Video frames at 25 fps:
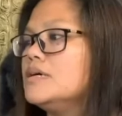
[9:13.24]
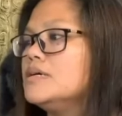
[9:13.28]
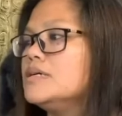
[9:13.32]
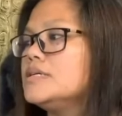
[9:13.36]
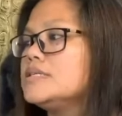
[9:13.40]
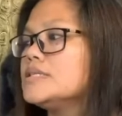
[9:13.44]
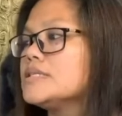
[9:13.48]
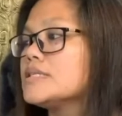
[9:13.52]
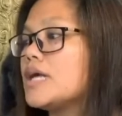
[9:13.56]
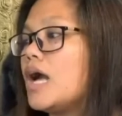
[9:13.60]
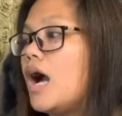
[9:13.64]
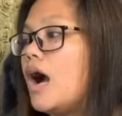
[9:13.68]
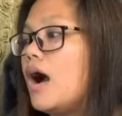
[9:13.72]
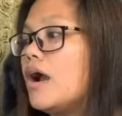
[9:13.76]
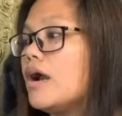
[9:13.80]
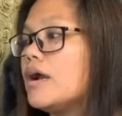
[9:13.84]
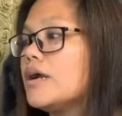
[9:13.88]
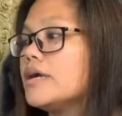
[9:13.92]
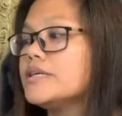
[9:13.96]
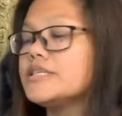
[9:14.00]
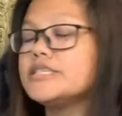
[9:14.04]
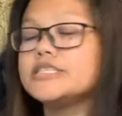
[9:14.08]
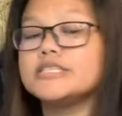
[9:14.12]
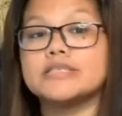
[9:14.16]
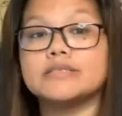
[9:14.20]

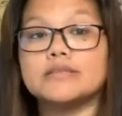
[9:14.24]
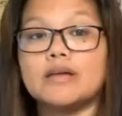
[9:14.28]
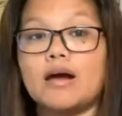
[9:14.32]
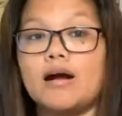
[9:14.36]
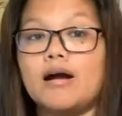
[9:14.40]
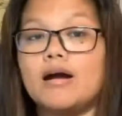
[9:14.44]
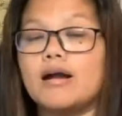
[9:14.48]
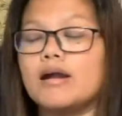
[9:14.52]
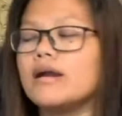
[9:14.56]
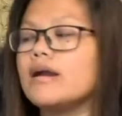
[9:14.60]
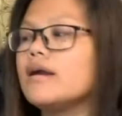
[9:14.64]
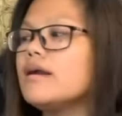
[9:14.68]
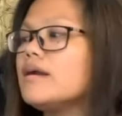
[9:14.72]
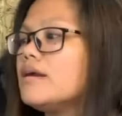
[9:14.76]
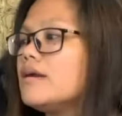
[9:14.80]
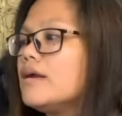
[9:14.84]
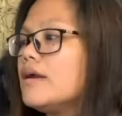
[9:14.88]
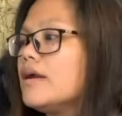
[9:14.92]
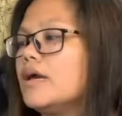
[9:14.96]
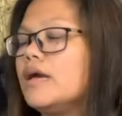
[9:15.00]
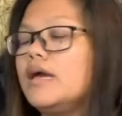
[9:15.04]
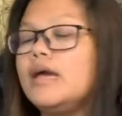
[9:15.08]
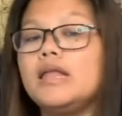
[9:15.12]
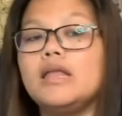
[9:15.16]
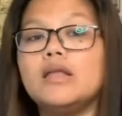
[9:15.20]
Star Star.
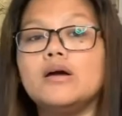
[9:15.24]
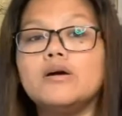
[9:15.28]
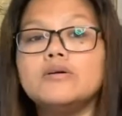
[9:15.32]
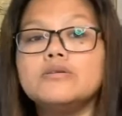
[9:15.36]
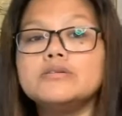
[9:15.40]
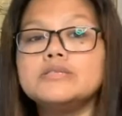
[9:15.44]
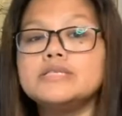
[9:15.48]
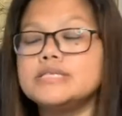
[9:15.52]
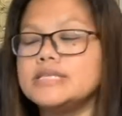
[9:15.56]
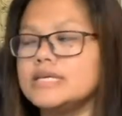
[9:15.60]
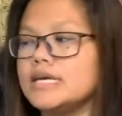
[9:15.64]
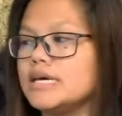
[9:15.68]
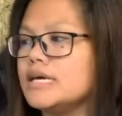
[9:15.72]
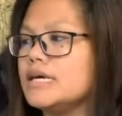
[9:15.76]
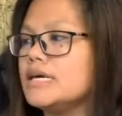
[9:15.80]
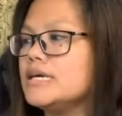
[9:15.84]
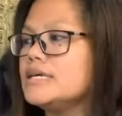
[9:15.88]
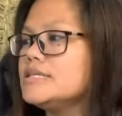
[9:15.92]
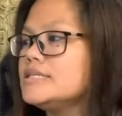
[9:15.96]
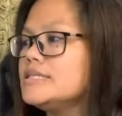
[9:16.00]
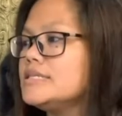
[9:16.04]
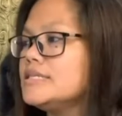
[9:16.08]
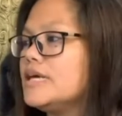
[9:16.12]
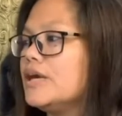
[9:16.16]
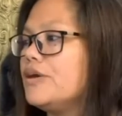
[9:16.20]
Hello
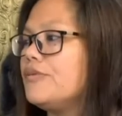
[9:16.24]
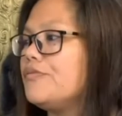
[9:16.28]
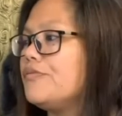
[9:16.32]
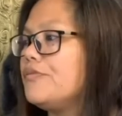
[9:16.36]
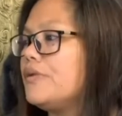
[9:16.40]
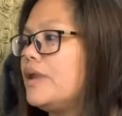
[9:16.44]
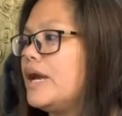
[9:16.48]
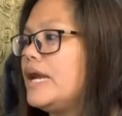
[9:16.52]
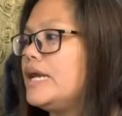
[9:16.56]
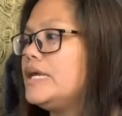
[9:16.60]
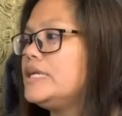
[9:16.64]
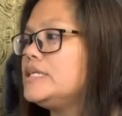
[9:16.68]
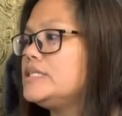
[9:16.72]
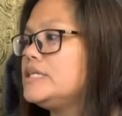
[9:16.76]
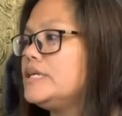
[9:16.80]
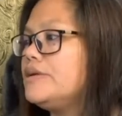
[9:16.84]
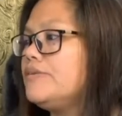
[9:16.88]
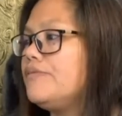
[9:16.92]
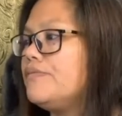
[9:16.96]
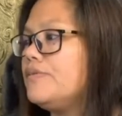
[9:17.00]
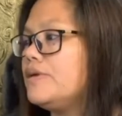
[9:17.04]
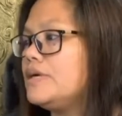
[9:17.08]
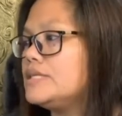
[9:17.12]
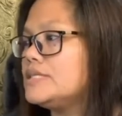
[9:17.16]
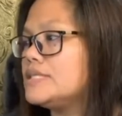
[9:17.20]
sis, if
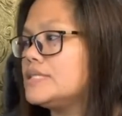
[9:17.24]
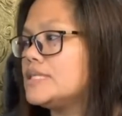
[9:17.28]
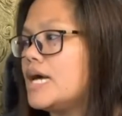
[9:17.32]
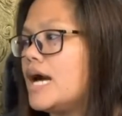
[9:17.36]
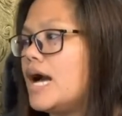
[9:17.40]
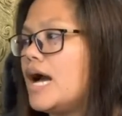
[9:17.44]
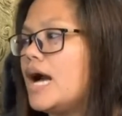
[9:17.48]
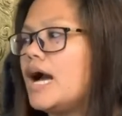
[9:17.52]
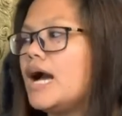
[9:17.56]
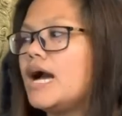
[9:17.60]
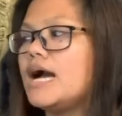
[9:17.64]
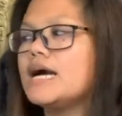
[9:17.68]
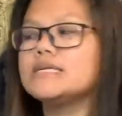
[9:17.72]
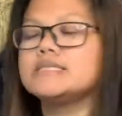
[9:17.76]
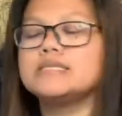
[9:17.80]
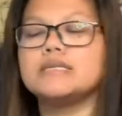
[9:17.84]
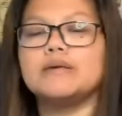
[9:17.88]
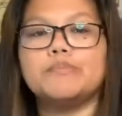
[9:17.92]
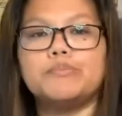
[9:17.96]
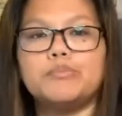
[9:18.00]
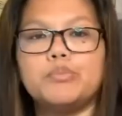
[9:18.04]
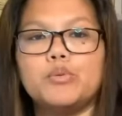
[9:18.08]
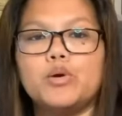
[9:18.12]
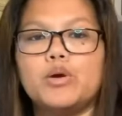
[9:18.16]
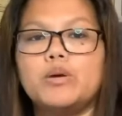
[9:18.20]
9G visa as
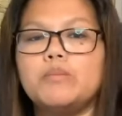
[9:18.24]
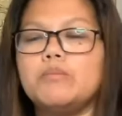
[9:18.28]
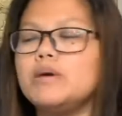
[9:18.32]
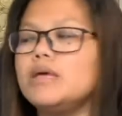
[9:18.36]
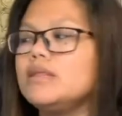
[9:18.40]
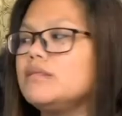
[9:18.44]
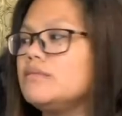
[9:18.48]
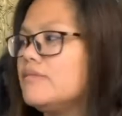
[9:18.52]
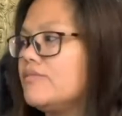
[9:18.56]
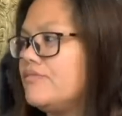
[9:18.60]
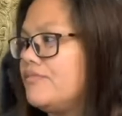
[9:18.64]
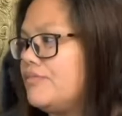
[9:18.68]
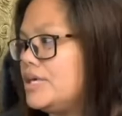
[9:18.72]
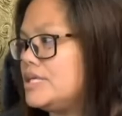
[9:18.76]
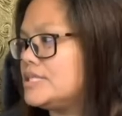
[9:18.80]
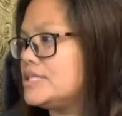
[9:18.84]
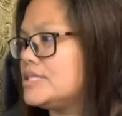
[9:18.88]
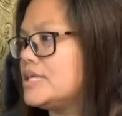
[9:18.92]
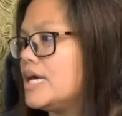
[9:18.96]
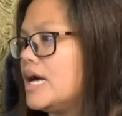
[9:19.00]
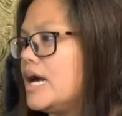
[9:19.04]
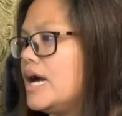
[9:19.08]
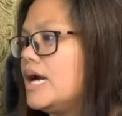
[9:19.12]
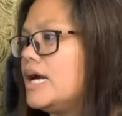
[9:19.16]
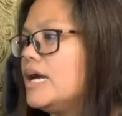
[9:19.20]
employment
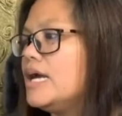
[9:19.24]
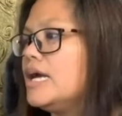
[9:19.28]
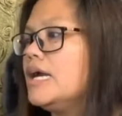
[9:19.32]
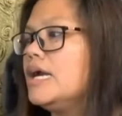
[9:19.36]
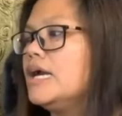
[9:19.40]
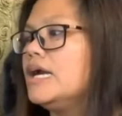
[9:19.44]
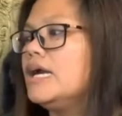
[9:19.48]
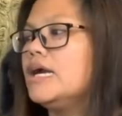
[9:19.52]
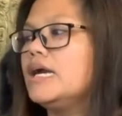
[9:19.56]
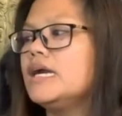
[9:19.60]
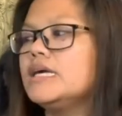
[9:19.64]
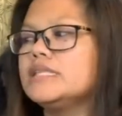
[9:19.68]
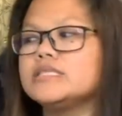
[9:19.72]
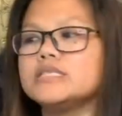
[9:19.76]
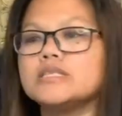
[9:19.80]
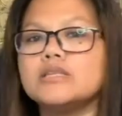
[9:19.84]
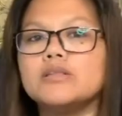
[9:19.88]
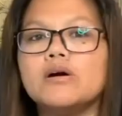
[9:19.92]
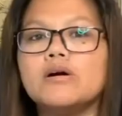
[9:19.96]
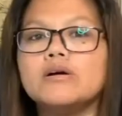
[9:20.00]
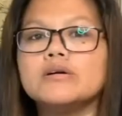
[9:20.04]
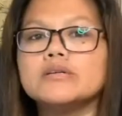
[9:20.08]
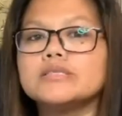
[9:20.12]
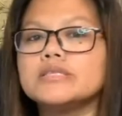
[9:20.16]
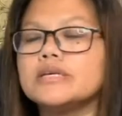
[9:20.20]
visa, it's
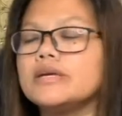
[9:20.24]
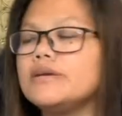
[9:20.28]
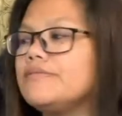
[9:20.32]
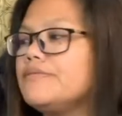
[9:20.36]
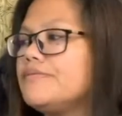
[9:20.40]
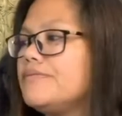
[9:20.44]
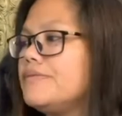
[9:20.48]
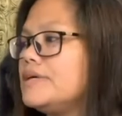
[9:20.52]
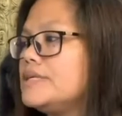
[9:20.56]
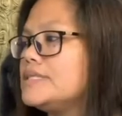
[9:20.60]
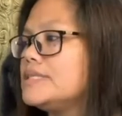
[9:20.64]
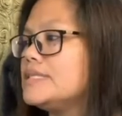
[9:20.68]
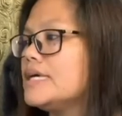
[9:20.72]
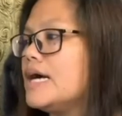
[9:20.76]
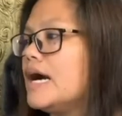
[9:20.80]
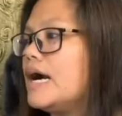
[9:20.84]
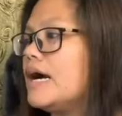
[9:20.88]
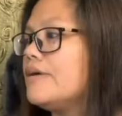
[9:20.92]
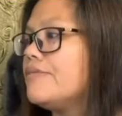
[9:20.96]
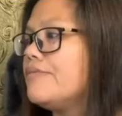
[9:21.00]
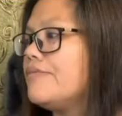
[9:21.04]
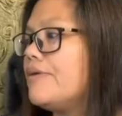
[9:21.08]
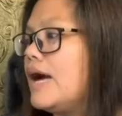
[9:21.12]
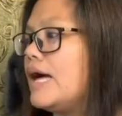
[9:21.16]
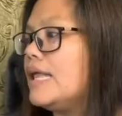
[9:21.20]
long-term
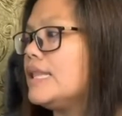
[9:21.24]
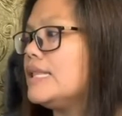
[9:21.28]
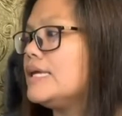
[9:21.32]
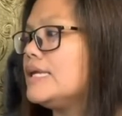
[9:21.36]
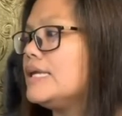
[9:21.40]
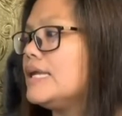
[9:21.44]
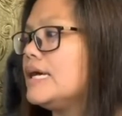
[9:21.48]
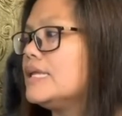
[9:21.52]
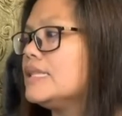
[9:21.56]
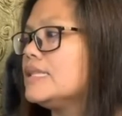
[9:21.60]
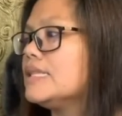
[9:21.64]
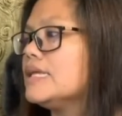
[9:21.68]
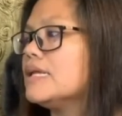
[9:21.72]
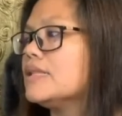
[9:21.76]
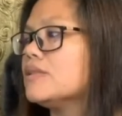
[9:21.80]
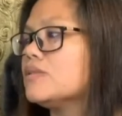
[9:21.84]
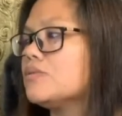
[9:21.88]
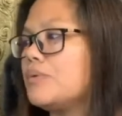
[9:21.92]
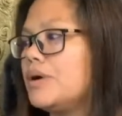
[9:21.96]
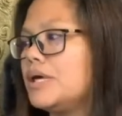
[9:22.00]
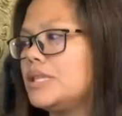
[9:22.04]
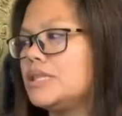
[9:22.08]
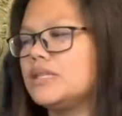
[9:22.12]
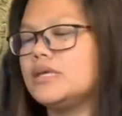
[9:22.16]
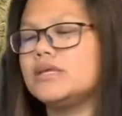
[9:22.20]
visa valid until
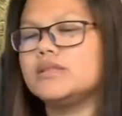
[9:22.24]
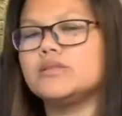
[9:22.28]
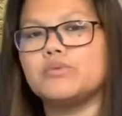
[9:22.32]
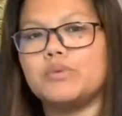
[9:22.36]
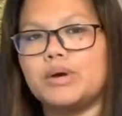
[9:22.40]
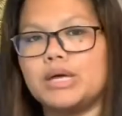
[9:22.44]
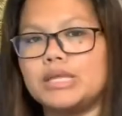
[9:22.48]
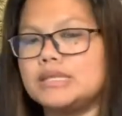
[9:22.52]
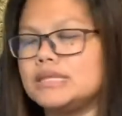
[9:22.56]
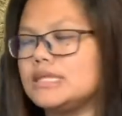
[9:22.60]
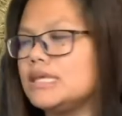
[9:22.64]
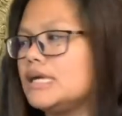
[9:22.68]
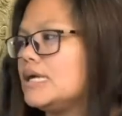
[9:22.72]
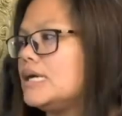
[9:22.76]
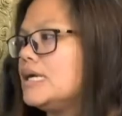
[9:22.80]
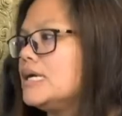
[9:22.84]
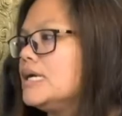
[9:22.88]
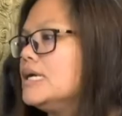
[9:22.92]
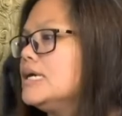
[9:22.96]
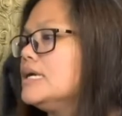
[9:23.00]
2020.